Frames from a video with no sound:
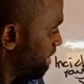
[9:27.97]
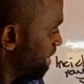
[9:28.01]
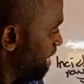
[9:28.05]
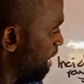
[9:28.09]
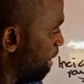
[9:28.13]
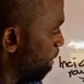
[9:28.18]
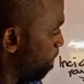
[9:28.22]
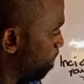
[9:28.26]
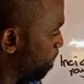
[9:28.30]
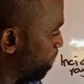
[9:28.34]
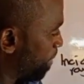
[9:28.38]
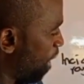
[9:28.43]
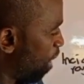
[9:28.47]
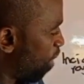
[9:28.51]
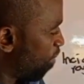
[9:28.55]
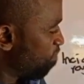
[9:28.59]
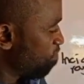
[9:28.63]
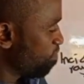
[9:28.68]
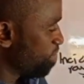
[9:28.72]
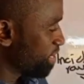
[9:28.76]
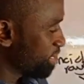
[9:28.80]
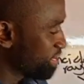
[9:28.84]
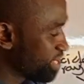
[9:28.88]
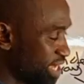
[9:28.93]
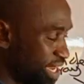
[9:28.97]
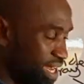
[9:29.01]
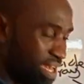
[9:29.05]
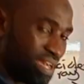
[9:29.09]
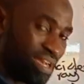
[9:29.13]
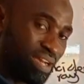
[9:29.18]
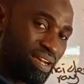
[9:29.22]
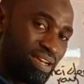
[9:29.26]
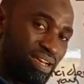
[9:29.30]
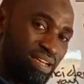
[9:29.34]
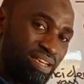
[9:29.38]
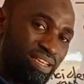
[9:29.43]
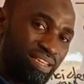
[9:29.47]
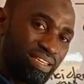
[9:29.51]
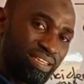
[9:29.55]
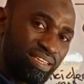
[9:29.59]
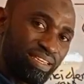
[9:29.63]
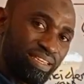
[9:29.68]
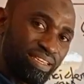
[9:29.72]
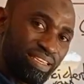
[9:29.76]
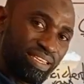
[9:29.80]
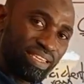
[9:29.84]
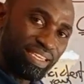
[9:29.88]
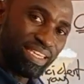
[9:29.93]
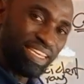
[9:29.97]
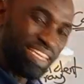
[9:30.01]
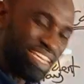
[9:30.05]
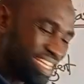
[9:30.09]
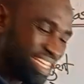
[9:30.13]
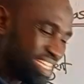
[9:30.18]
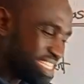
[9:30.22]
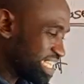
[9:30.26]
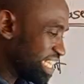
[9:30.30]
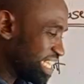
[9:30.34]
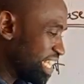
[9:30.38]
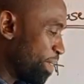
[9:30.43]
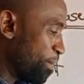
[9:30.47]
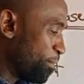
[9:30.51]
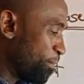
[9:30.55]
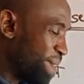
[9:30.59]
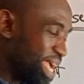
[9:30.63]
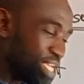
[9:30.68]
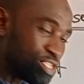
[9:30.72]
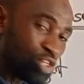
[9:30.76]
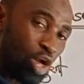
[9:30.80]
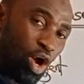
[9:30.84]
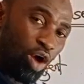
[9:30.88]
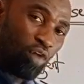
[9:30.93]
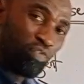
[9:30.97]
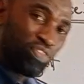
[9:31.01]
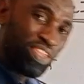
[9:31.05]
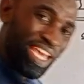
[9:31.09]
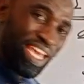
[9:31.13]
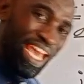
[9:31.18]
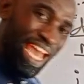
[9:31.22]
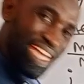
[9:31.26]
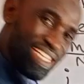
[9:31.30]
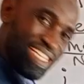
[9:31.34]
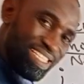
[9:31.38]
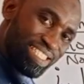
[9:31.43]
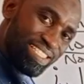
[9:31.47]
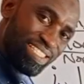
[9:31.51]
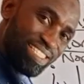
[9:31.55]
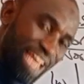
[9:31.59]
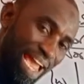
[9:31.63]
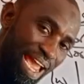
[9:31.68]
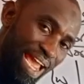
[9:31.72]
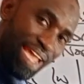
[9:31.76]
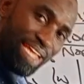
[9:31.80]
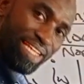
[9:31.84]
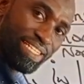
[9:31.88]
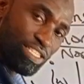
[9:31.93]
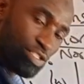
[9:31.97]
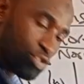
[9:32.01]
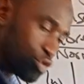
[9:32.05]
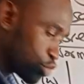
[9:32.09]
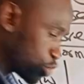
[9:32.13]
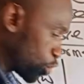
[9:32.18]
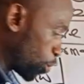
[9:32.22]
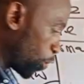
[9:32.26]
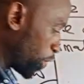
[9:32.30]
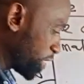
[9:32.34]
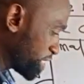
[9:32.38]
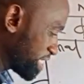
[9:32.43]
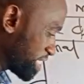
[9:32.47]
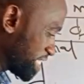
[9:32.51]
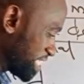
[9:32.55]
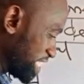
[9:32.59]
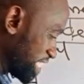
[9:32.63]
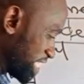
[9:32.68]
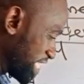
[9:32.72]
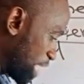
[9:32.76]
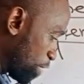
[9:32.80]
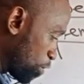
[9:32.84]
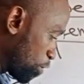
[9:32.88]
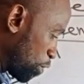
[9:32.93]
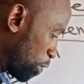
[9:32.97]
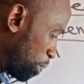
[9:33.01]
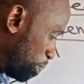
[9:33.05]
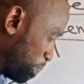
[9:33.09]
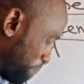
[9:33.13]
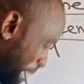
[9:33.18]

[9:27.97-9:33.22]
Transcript: a pair of media is a measure of the extent to which the ray will